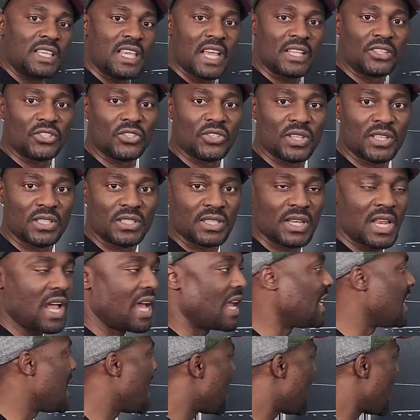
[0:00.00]
get to this
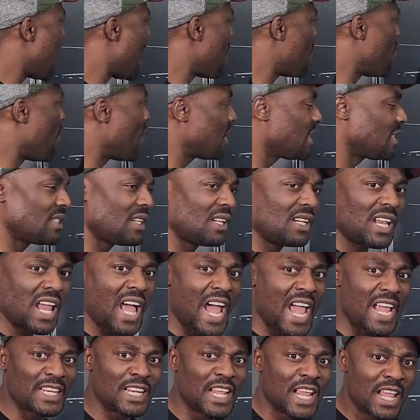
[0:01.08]
line. And what is the
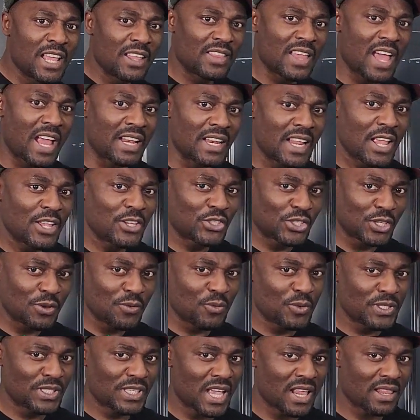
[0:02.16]
line that, see,
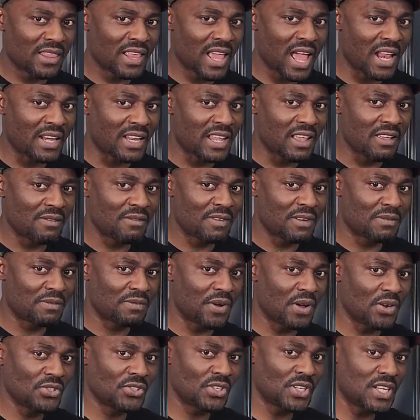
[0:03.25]
we said that if a
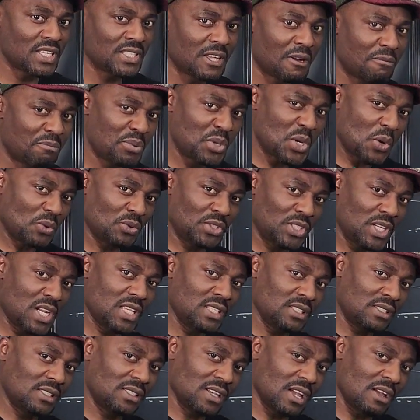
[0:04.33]
function is approaching
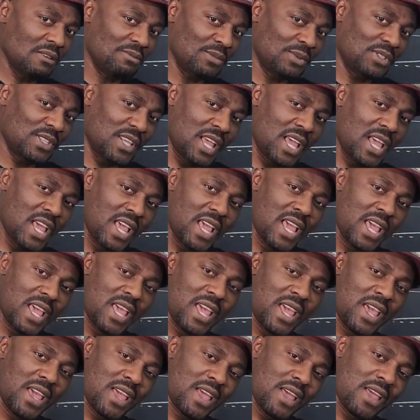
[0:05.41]

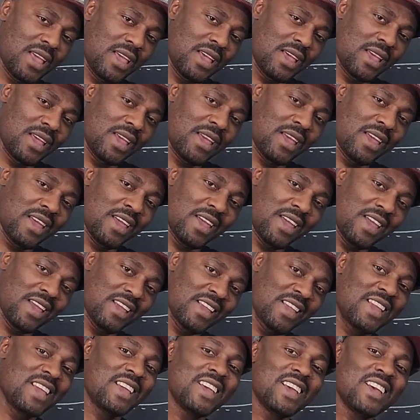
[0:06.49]
something,
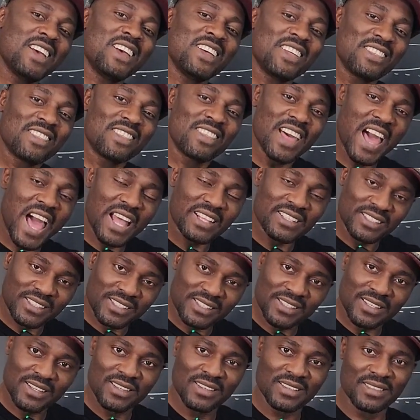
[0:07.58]

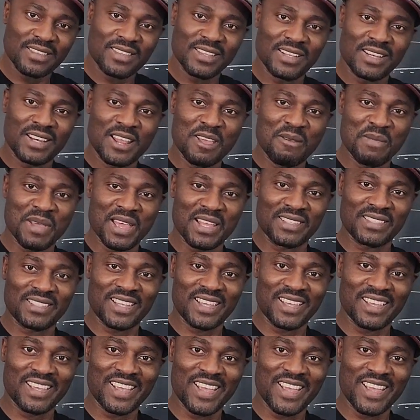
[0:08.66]
that's the limit.